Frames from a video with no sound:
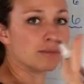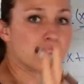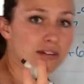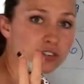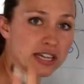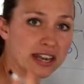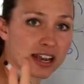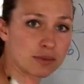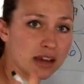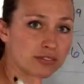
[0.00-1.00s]
I'm not
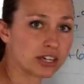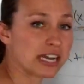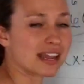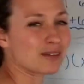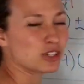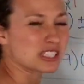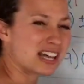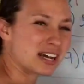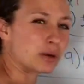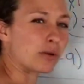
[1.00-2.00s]
forgetting. I'm just
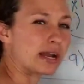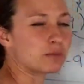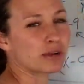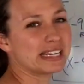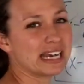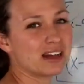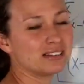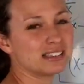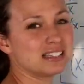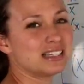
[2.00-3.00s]
not going to write them right now
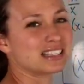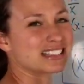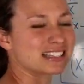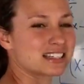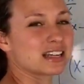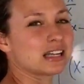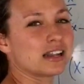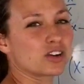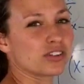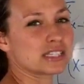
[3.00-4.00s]
because it's going to
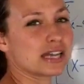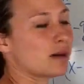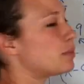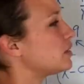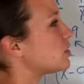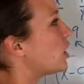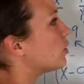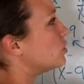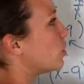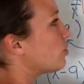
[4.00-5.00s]
clutter this up. So
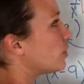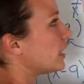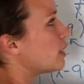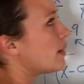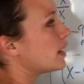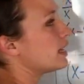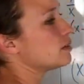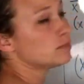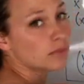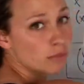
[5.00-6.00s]
don't forget about
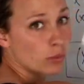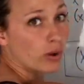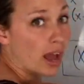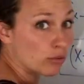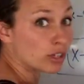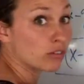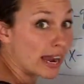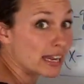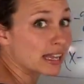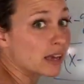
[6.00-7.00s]
him, but we're not
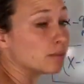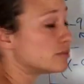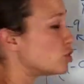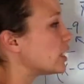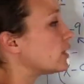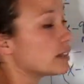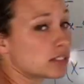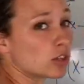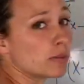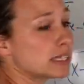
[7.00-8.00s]
rewriting him. Chill,
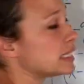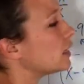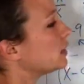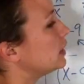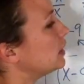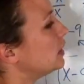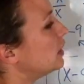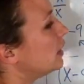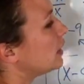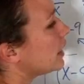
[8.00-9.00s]
no big deal.
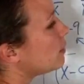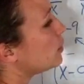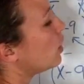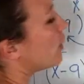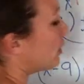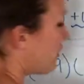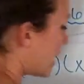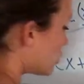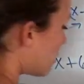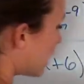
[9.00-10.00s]
Keep going,
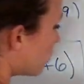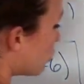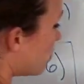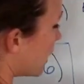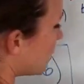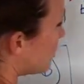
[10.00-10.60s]
factor by grouping.